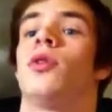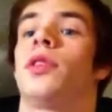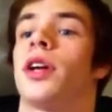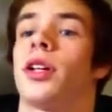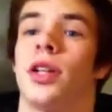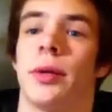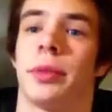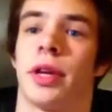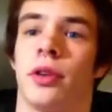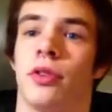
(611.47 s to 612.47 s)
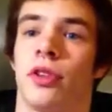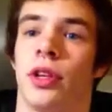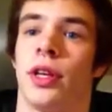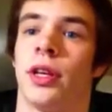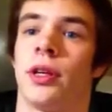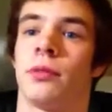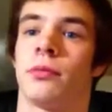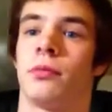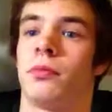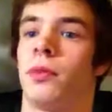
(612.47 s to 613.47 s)
The clip that you see
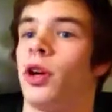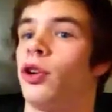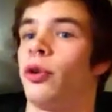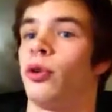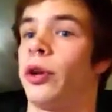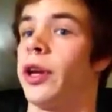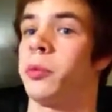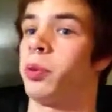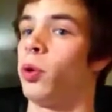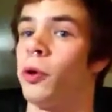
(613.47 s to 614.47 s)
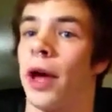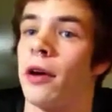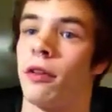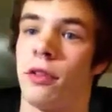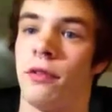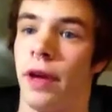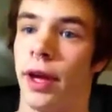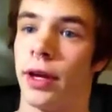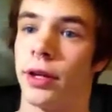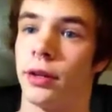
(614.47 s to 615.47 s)
a girl getting pulled out of the
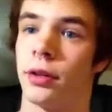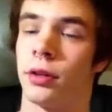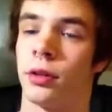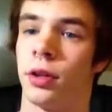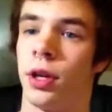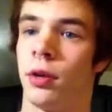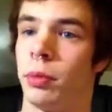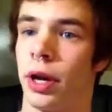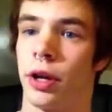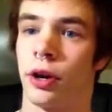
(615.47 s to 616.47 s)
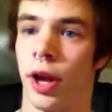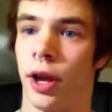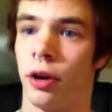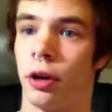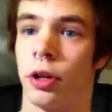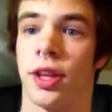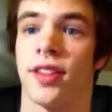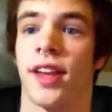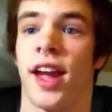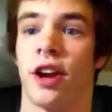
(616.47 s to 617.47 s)
van by her hair,
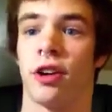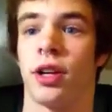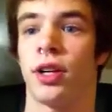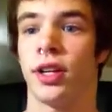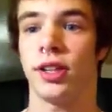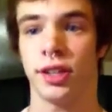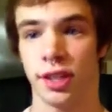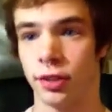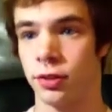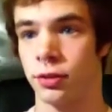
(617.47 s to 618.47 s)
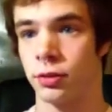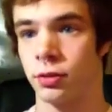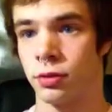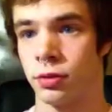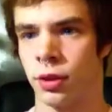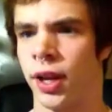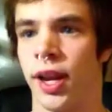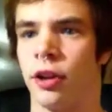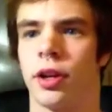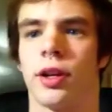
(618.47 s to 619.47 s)
that's Erica and Elise, not
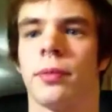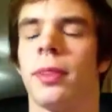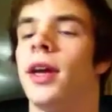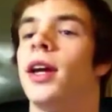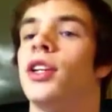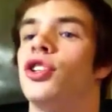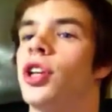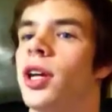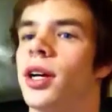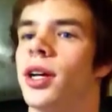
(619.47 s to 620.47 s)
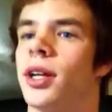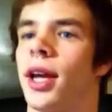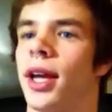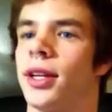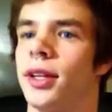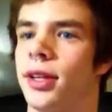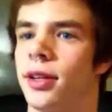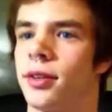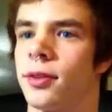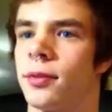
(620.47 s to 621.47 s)
Erica, Gia and
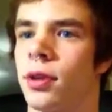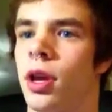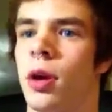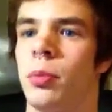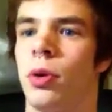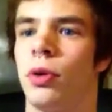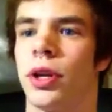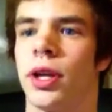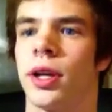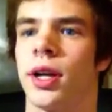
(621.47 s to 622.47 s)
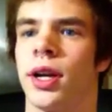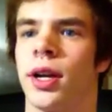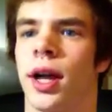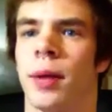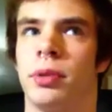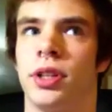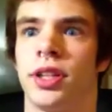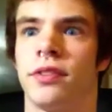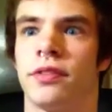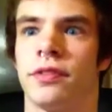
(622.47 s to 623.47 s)
Elise, pulling, I
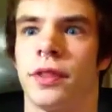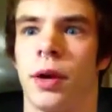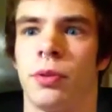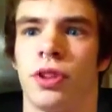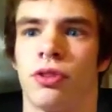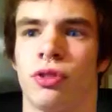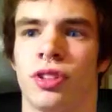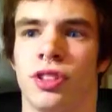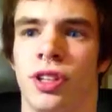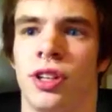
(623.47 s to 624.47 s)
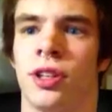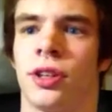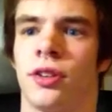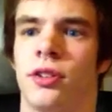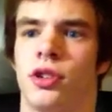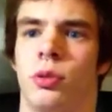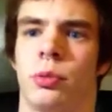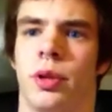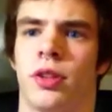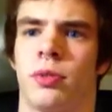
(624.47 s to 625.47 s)
believe that one's Christina, because the two
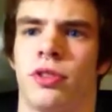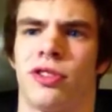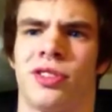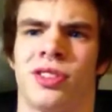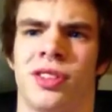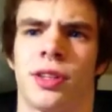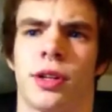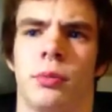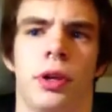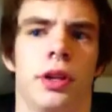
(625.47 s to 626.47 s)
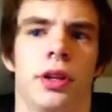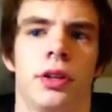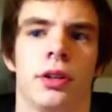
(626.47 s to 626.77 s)
replacements are Christina and Camilla.